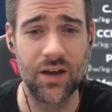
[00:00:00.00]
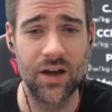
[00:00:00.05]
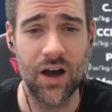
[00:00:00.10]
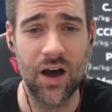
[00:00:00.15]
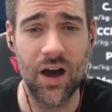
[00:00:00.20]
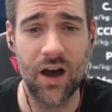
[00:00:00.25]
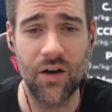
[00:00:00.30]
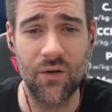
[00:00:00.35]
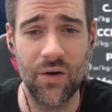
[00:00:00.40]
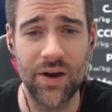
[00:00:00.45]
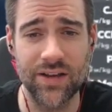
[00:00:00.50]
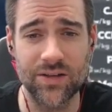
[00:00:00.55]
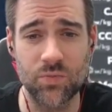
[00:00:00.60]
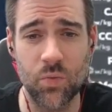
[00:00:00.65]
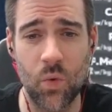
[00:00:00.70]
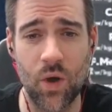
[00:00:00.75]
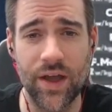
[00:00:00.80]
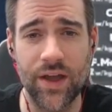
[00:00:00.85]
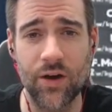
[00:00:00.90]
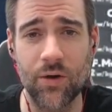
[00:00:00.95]
Heart rate's
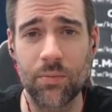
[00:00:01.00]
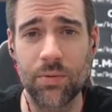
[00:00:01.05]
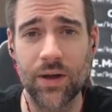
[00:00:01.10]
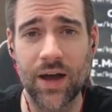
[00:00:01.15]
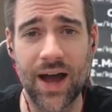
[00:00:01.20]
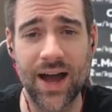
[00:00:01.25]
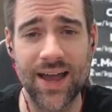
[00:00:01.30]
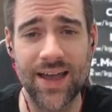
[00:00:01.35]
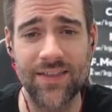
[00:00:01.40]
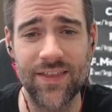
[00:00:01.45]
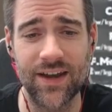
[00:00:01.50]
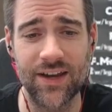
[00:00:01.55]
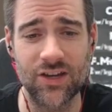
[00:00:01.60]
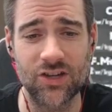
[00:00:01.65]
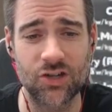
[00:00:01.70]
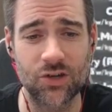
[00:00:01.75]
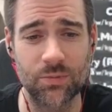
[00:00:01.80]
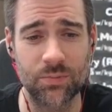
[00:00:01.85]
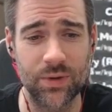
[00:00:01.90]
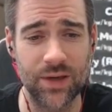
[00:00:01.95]
way up, higher than
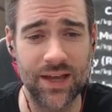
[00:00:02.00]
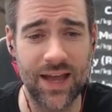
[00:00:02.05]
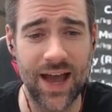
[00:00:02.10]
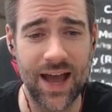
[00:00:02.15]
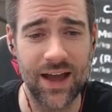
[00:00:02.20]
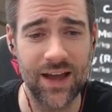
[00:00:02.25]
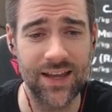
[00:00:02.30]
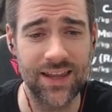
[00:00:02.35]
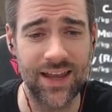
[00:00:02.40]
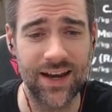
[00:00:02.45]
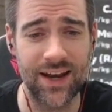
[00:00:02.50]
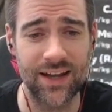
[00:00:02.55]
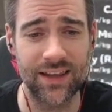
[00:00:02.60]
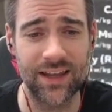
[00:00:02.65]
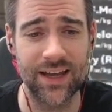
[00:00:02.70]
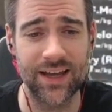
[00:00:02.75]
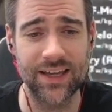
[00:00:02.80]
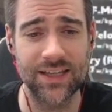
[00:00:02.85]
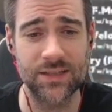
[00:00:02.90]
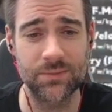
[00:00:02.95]
it should be, higher than I'd
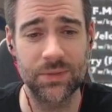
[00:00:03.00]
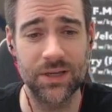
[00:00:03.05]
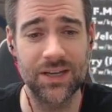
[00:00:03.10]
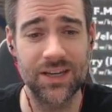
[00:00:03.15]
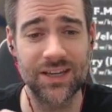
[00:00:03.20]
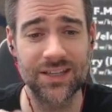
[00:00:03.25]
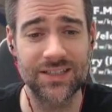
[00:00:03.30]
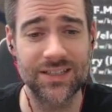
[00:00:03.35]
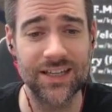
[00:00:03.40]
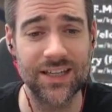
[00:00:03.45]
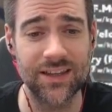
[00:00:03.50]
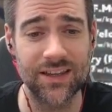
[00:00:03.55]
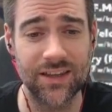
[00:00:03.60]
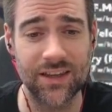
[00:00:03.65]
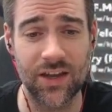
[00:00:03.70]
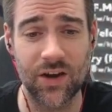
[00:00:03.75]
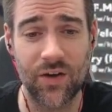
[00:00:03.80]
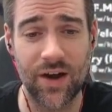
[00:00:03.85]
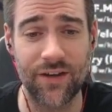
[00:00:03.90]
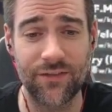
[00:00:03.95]
like it to be. And you can see that
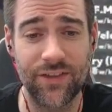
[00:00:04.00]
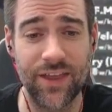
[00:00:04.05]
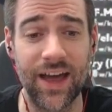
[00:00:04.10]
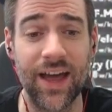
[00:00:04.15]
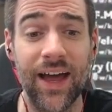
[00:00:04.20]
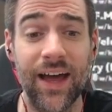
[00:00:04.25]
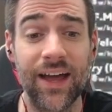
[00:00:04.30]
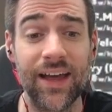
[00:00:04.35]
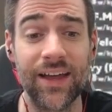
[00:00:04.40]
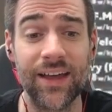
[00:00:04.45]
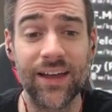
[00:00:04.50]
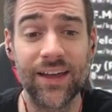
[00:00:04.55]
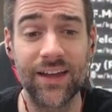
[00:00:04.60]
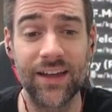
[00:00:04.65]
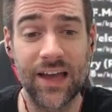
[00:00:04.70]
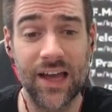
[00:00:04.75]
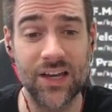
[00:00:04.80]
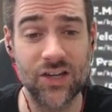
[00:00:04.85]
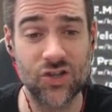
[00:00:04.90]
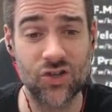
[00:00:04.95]
the graph there,
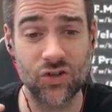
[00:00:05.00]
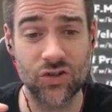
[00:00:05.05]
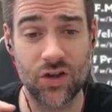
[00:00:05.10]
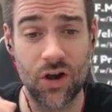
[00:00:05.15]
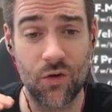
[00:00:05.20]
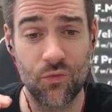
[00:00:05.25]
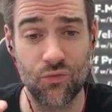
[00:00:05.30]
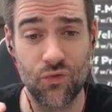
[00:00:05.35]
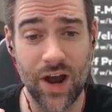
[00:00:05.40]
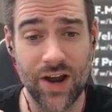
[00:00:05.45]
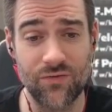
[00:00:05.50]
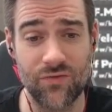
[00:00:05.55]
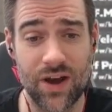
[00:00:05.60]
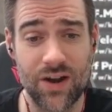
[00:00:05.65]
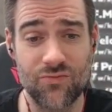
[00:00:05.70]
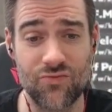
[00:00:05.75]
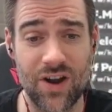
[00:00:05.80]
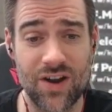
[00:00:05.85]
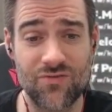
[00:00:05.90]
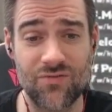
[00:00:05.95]
it's just gone red,
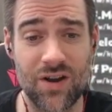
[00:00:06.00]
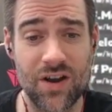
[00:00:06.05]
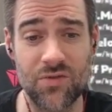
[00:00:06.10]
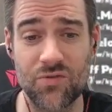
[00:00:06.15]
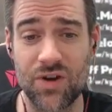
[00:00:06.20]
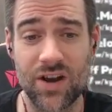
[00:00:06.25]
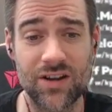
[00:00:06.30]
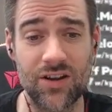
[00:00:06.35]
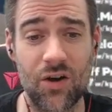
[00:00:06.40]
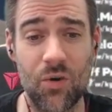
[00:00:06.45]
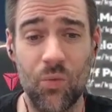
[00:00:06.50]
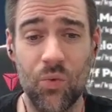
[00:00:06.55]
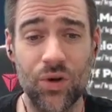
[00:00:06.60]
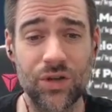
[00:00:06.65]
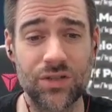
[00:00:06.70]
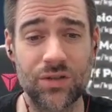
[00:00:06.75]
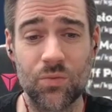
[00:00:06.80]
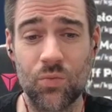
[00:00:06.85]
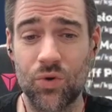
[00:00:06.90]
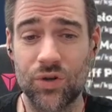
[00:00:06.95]
red, red, red, red, got
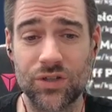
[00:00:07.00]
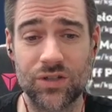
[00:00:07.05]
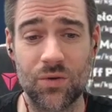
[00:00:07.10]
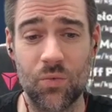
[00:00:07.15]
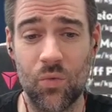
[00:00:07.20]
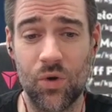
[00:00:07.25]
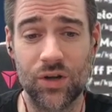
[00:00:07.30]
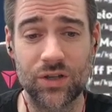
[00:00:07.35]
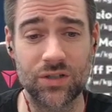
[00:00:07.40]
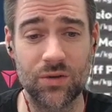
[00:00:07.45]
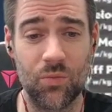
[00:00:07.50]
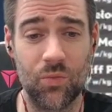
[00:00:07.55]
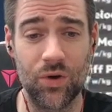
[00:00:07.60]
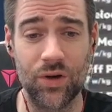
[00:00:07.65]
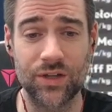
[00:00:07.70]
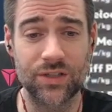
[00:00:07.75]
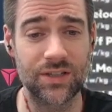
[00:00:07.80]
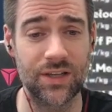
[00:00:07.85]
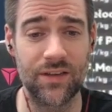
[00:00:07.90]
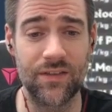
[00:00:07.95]
worse and worse and worse and worse.